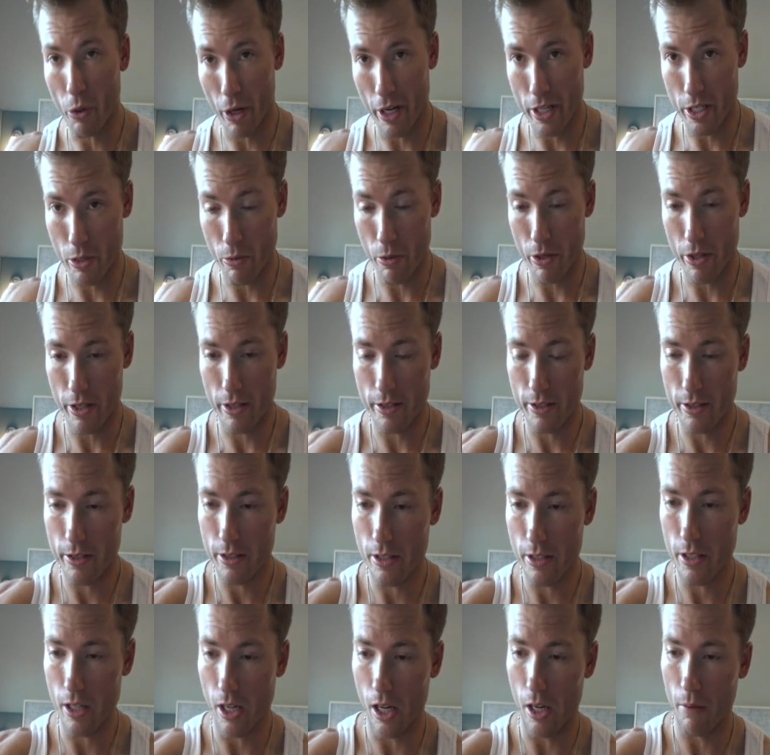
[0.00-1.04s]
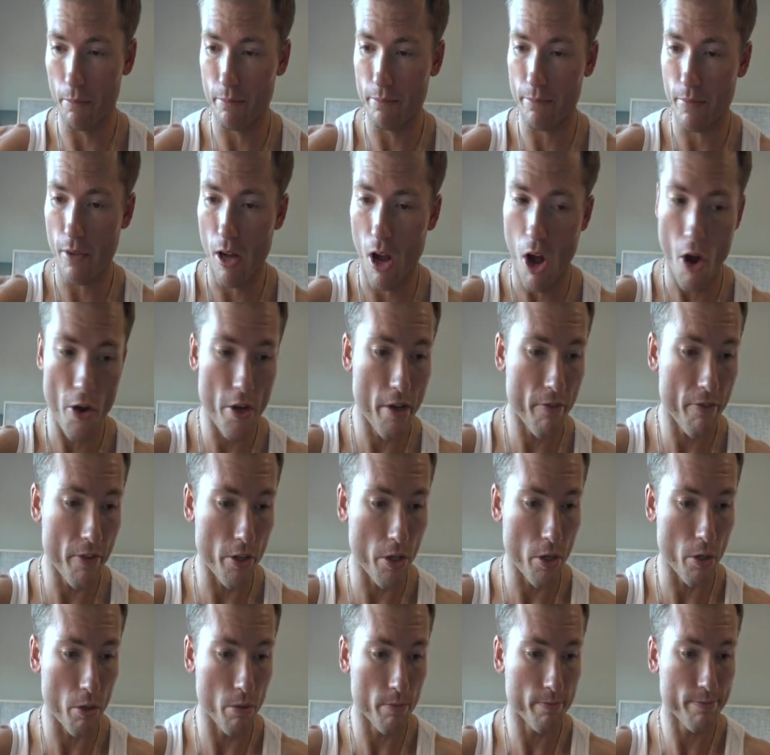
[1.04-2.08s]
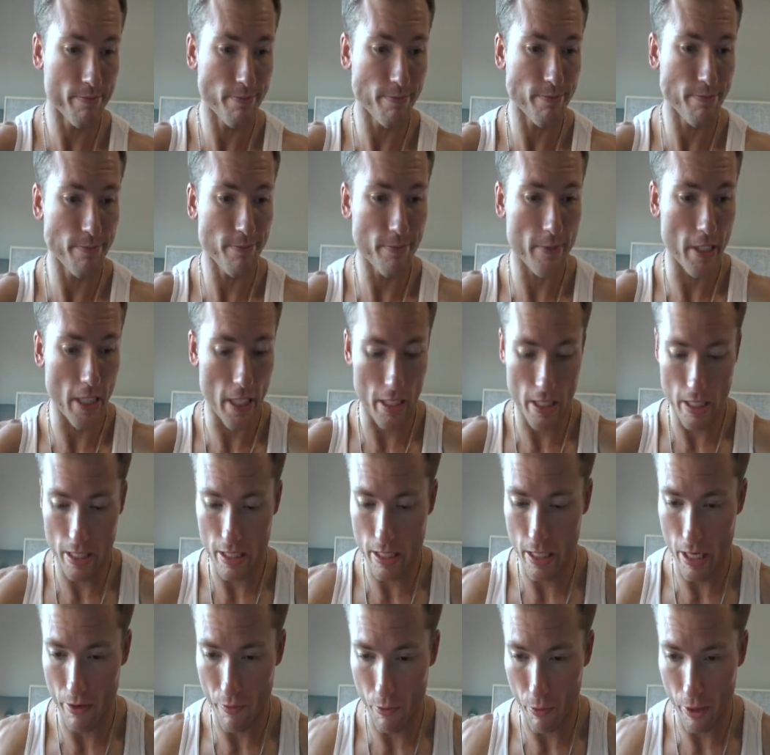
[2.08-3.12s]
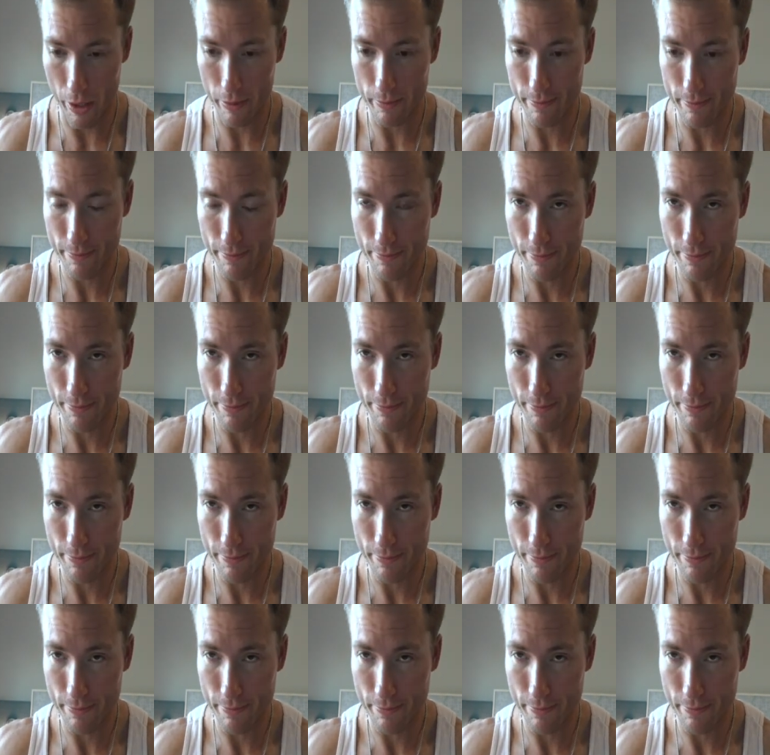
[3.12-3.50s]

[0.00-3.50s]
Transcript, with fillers: crazy with it. All you have to do to enter this giveaway,